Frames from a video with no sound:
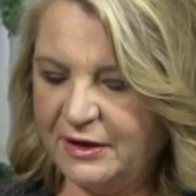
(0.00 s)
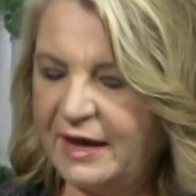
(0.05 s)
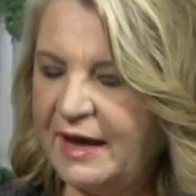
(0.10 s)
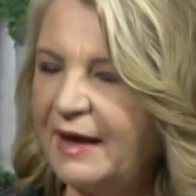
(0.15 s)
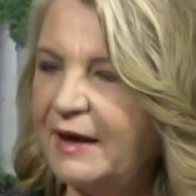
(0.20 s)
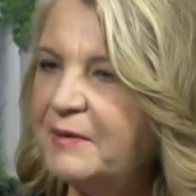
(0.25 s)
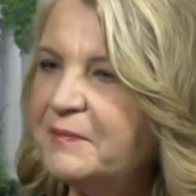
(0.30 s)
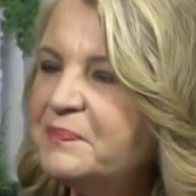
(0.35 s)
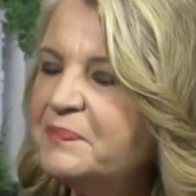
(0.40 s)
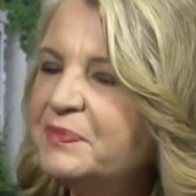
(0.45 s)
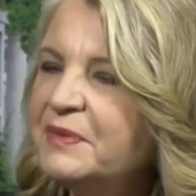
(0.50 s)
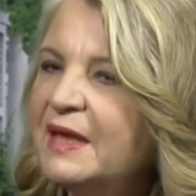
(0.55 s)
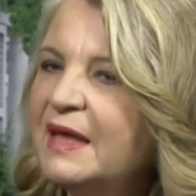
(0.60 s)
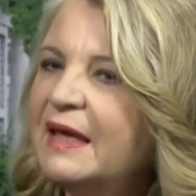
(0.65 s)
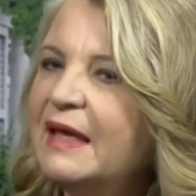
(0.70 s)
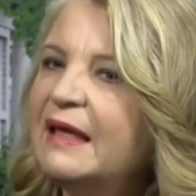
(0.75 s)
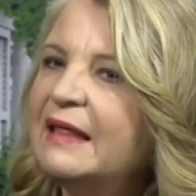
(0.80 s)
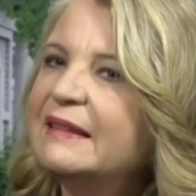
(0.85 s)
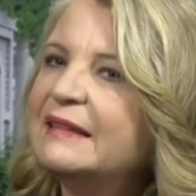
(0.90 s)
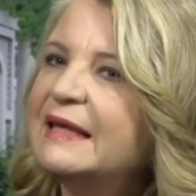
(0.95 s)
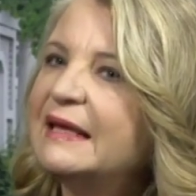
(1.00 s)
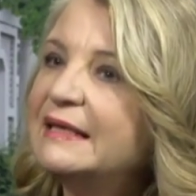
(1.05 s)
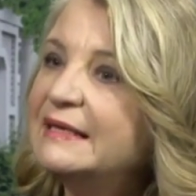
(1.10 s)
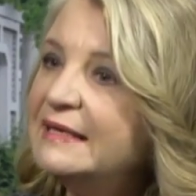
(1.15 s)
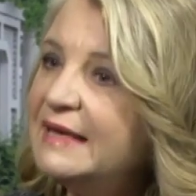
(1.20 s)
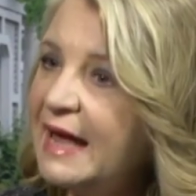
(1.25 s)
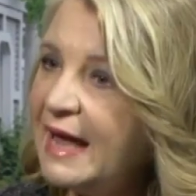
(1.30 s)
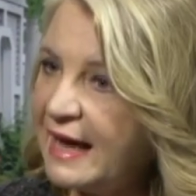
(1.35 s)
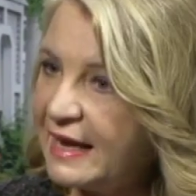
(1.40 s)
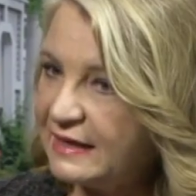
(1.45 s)
Okay. Then
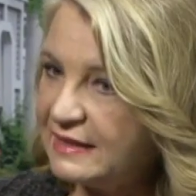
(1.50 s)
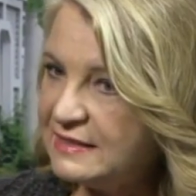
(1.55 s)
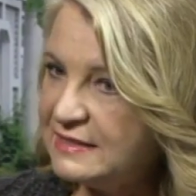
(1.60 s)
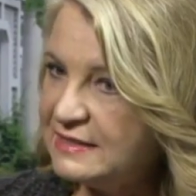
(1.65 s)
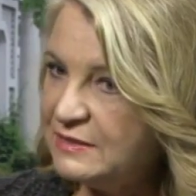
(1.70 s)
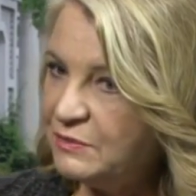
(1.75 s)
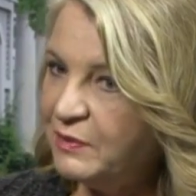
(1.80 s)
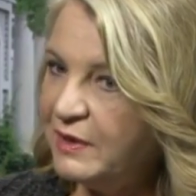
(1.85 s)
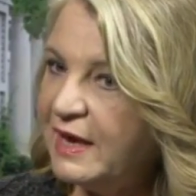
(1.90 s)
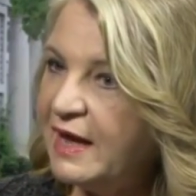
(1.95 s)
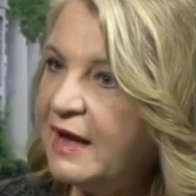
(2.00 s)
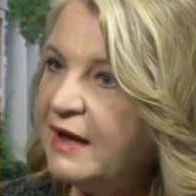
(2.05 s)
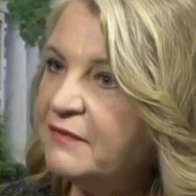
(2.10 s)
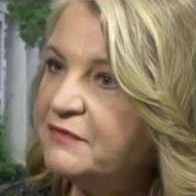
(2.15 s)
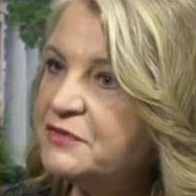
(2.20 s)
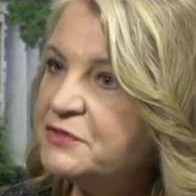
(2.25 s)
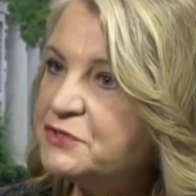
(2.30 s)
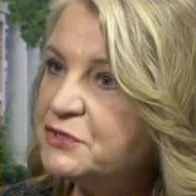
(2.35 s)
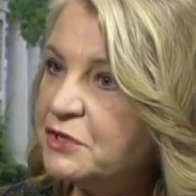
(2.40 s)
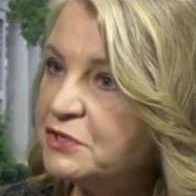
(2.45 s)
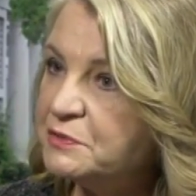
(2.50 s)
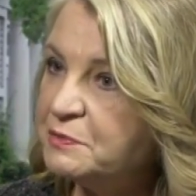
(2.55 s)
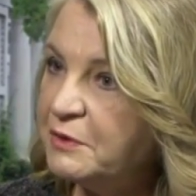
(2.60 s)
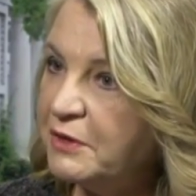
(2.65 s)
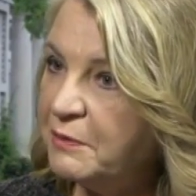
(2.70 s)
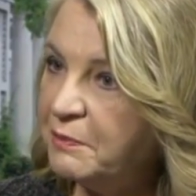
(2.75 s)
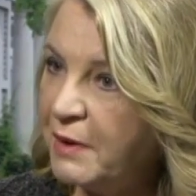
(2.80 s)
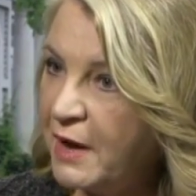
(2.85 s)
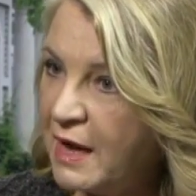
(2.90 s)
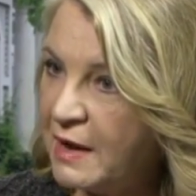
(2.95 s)
next, we have the
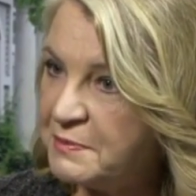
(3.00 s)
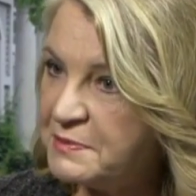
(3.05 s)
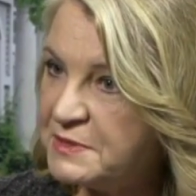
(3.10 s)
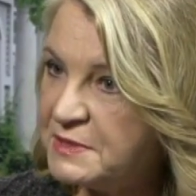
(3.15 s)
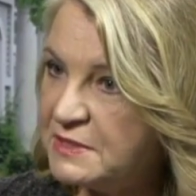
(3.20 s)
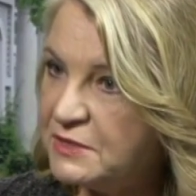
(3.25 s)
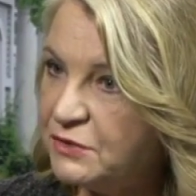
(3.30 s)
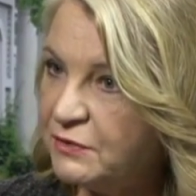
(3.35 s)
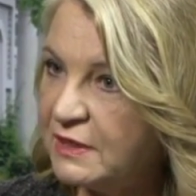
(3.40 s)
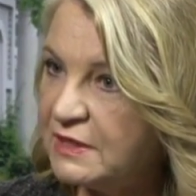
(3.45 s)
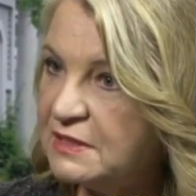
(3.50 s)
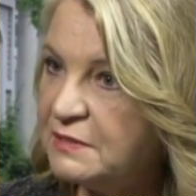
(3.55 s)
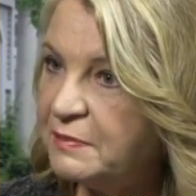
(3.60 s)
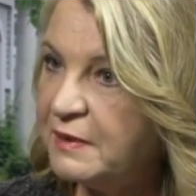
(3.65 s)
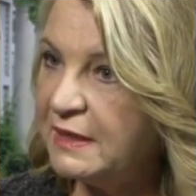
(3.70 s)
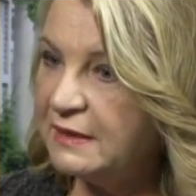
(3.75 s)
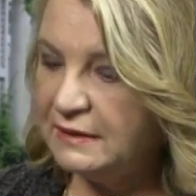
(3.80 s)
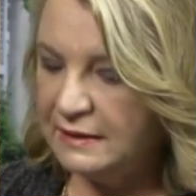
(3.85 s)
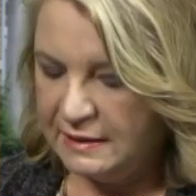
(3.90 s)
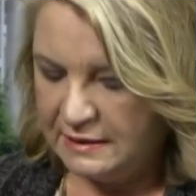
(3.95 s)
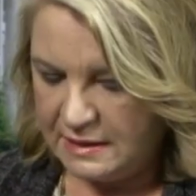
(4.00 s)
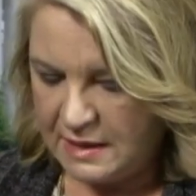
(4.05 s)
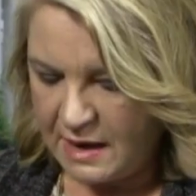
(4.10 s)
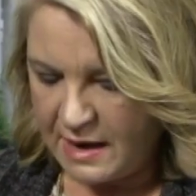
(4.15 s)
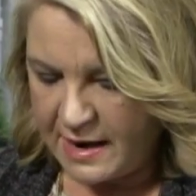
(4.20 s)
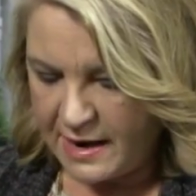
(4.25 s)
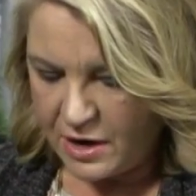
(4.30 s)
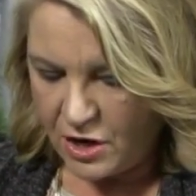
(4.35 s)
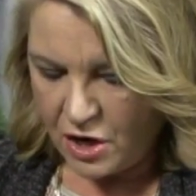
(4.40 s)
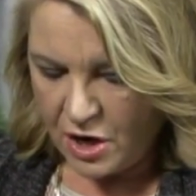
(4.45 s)
Salisbury Pops, directed by Lee
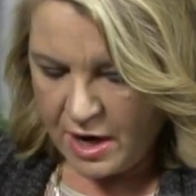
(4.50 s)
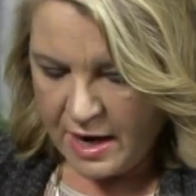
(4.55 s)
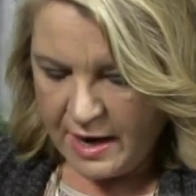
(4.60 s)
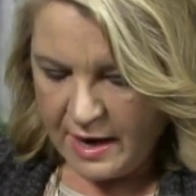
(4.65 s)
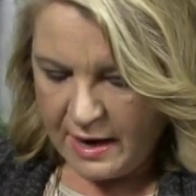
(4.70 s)
Nyer.